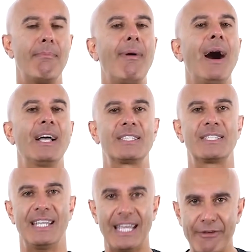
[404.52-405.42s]

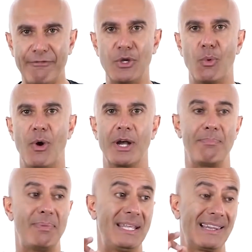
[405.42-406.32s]
must, if you want
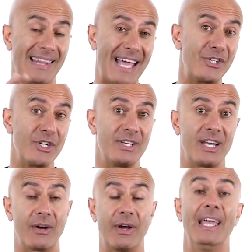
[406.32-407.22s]
to be
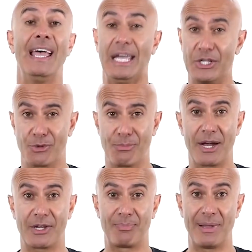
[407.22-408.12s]
legendary in your
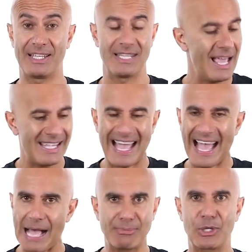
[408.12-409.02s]
marketplace, you
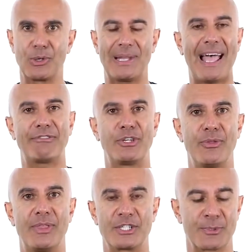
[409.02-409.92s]
absolutely have to
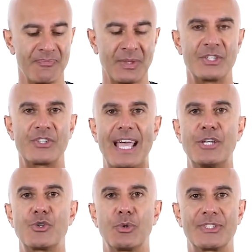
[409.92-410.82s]
do this.
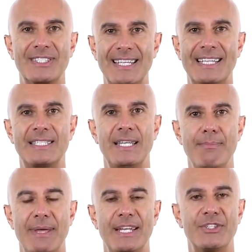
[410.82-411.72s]
Schedule
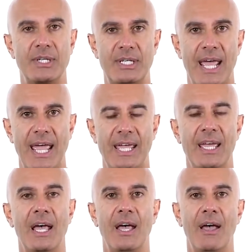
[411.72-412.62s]
60 minutes a
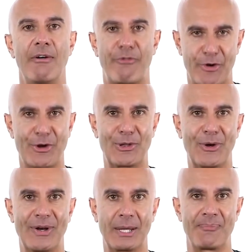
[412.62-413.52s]
day for your
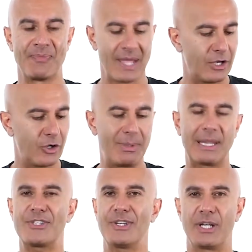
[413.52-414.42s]
learning. It could be
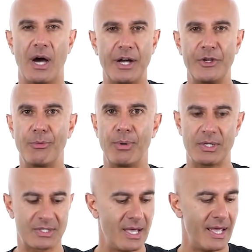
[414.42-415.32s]
listening to
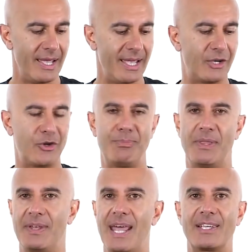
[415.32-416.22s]
audiobooks, it could
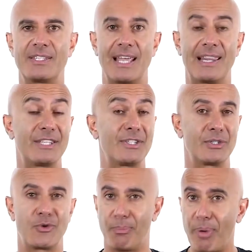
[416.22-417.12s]
be the next day
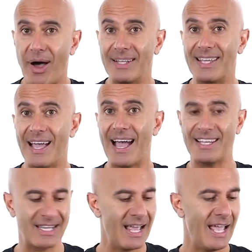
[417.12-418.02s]
listening to a
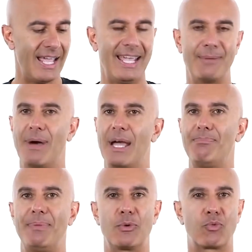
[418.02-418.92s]
podcast, it
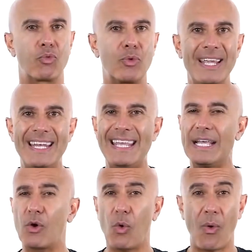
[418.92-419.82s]
might be
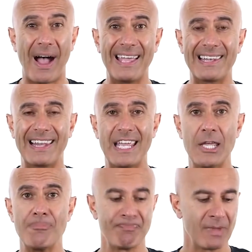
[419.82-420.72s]
reading
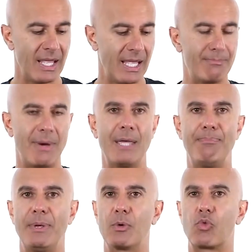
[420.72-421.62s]
quietly. It
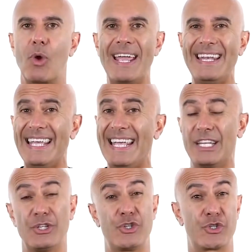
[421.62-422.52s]
might be writing
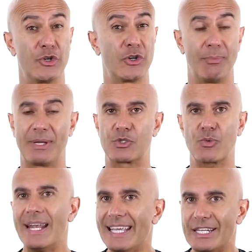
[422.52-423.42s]
in a journal because
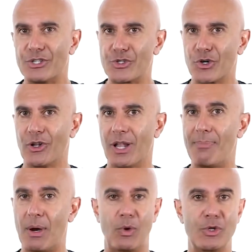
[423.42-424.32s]
writing in a journal
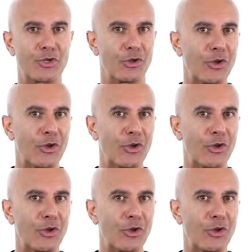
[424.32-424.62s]
about what you're